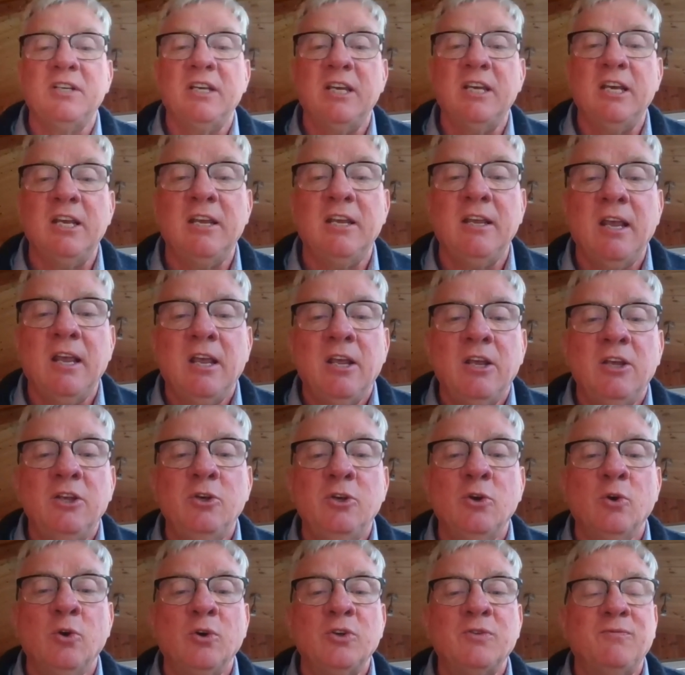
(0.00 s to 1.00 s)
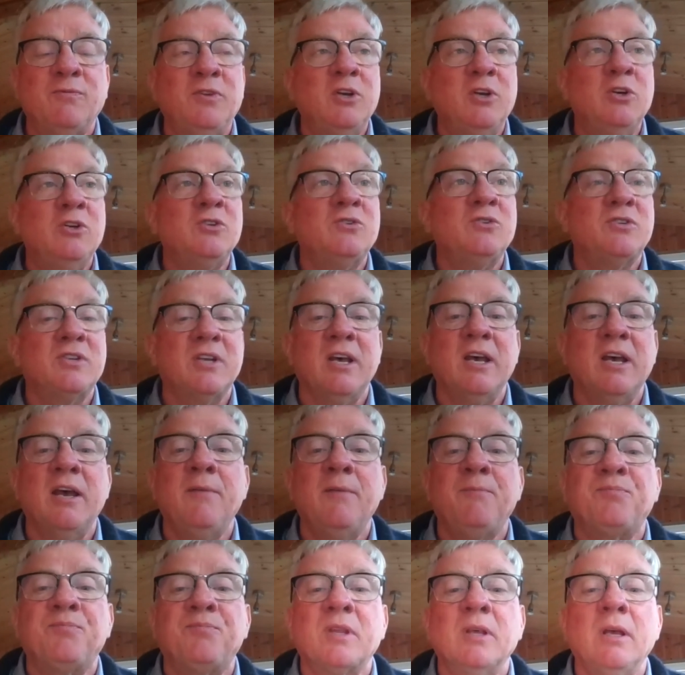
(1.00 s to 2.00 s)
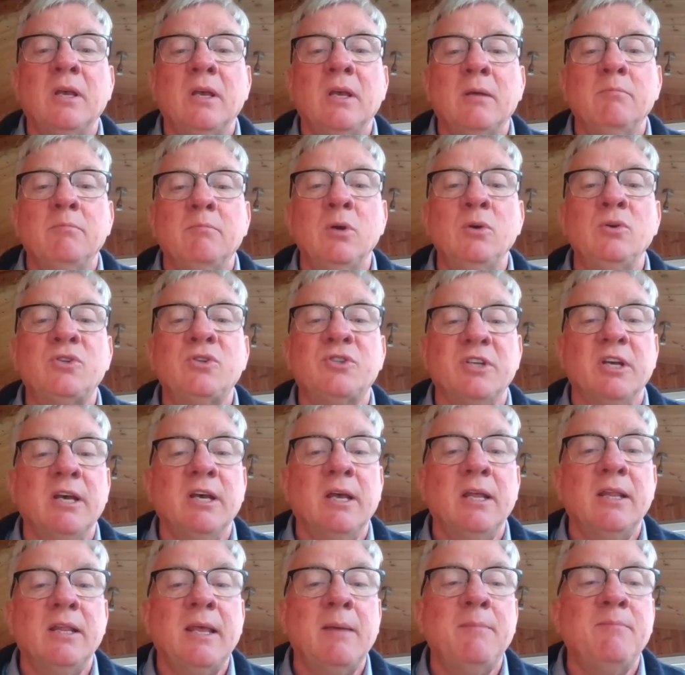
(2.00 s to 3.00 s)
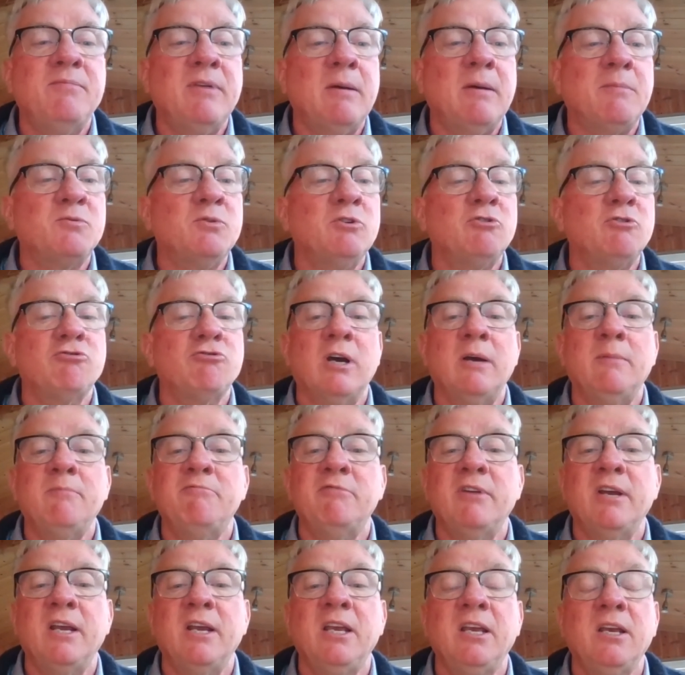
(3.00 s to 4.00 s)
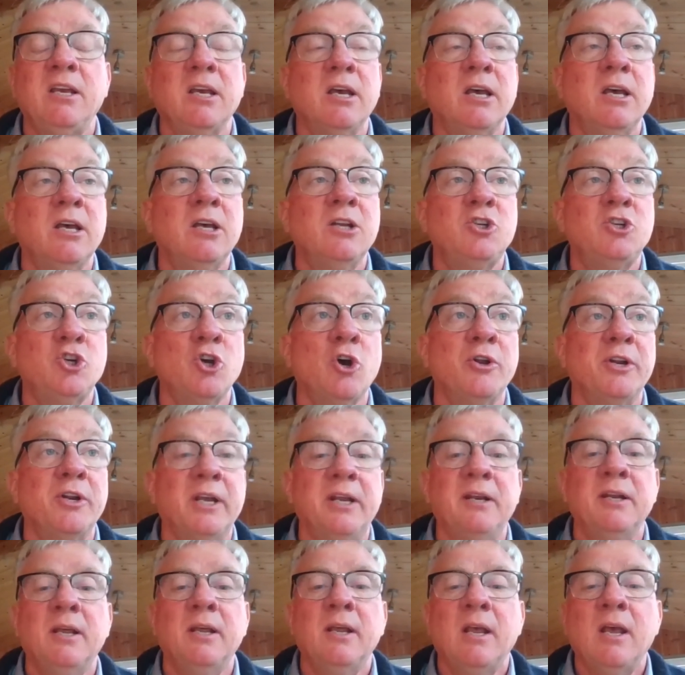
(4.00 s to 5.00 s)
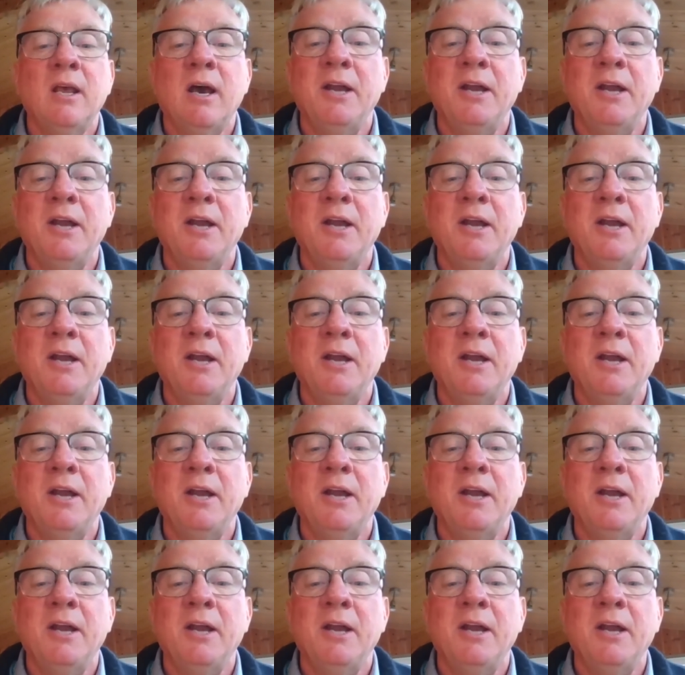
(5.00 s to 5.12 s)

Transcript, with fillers: to hear your views, uh, Moussa, and then perhaps we'll try and bring uh, John in.